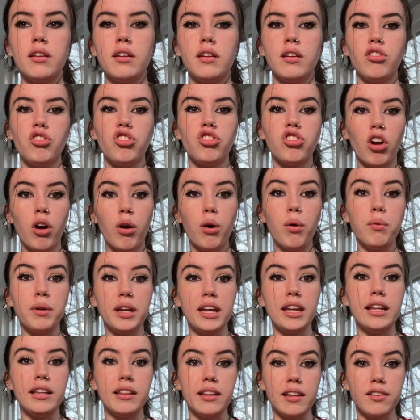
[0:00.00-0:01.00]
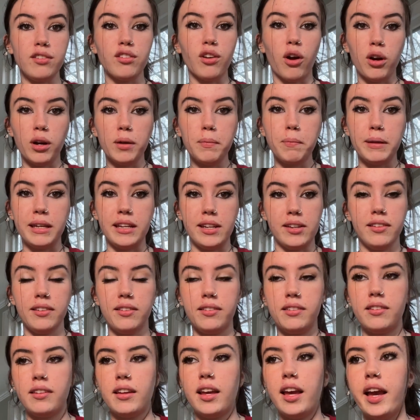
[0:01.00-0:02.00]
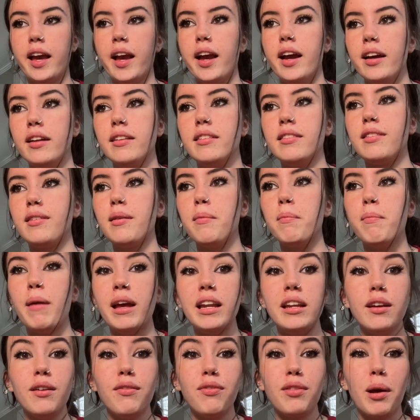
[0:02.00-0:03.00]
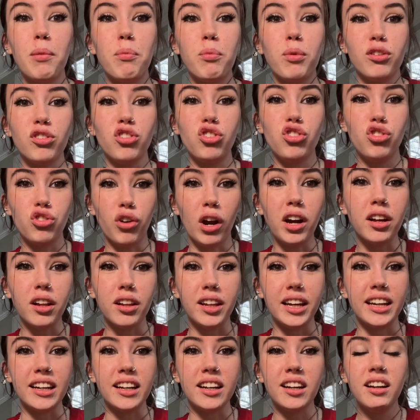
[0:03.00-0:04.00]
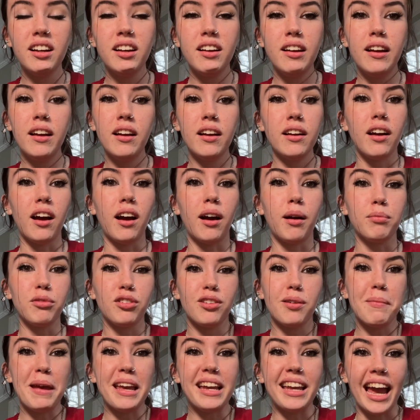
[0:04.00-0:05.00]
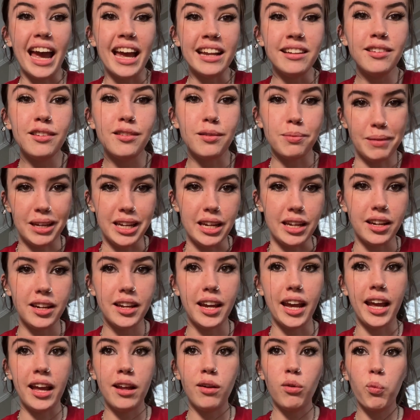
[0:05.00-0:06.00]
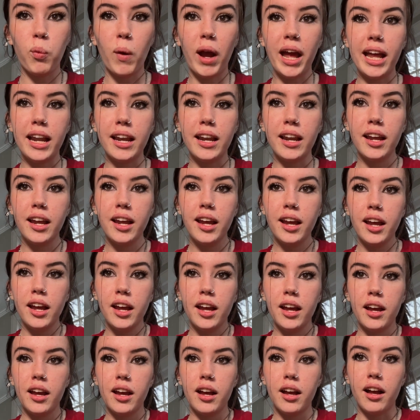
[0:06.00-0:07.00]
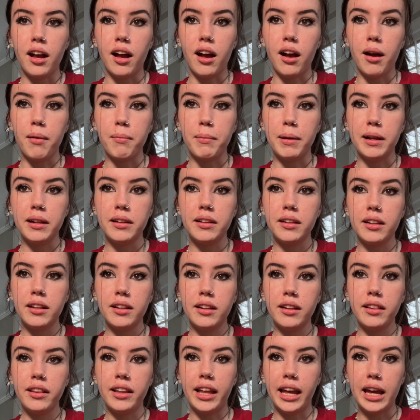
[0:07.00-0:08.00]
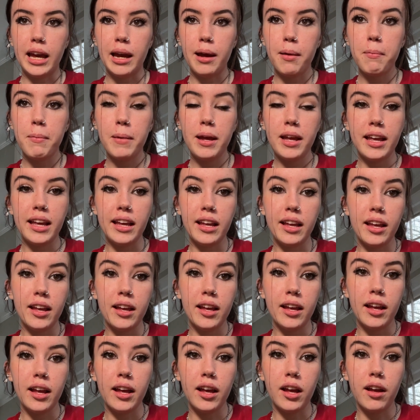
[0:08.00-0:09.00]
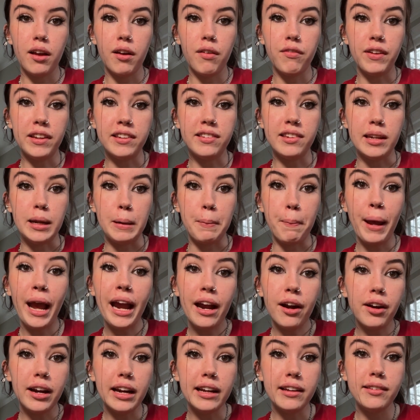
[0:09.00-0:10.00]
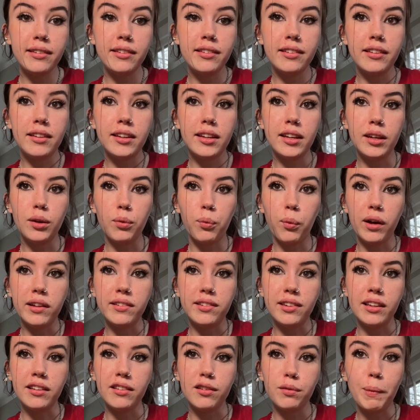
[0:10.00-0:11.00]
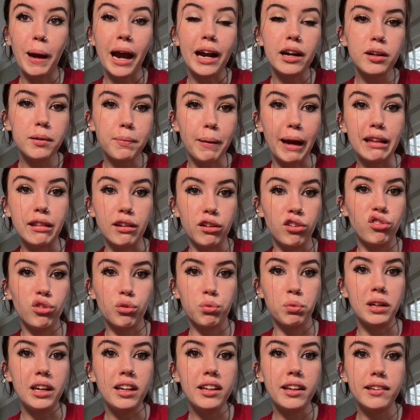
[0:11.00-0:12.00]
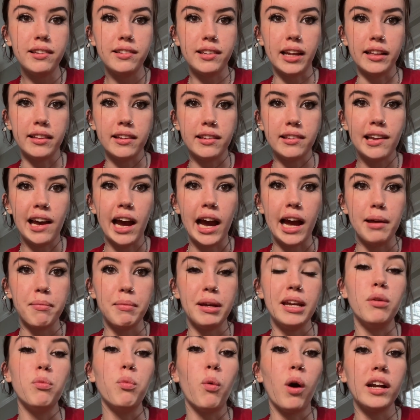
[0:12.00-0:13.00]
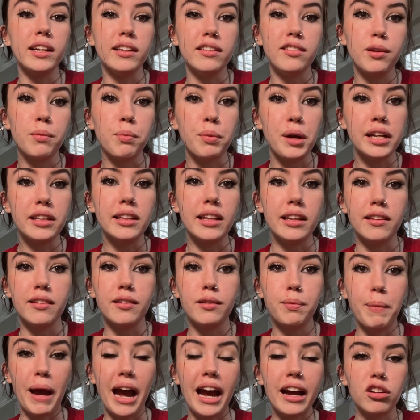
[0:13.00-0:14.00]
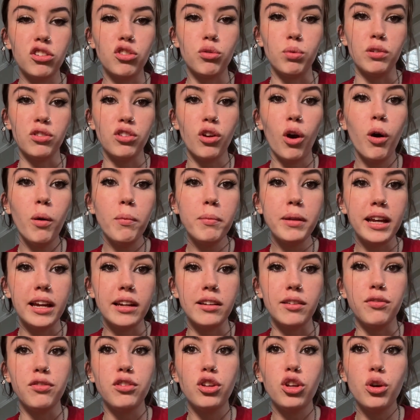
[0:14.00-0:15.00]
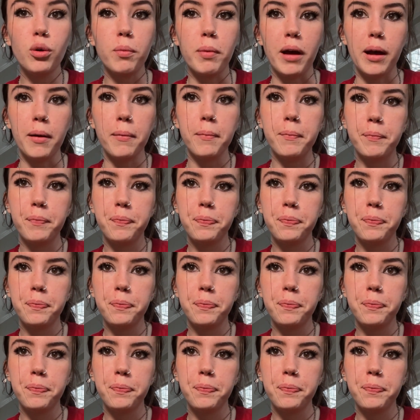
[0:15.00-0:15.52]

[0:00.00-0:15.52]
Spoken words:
shown in this art piece, and many of them were struggling to make ends meet. And when Lamb visited Paris, he was inspired by the Surrealists at the time and wanted to bring this back to his homeland of Cuba.